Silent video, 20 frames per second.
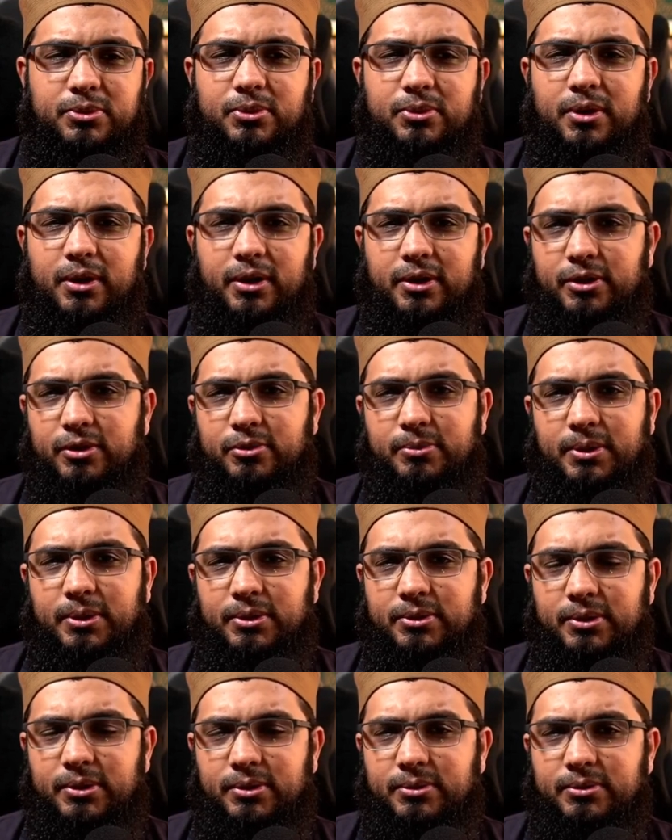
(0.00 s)
to go argue
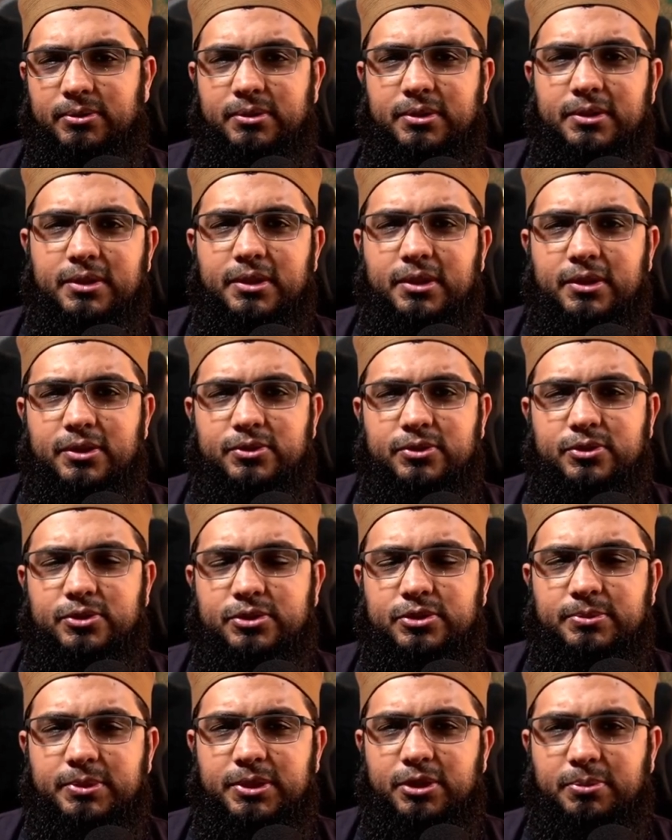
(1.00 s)
about it on
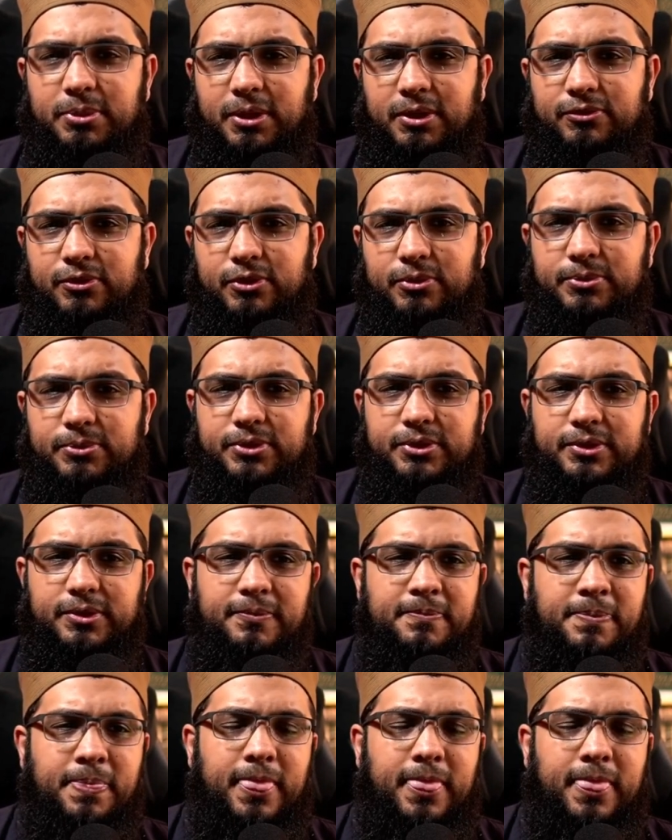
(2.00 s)
social media platforms.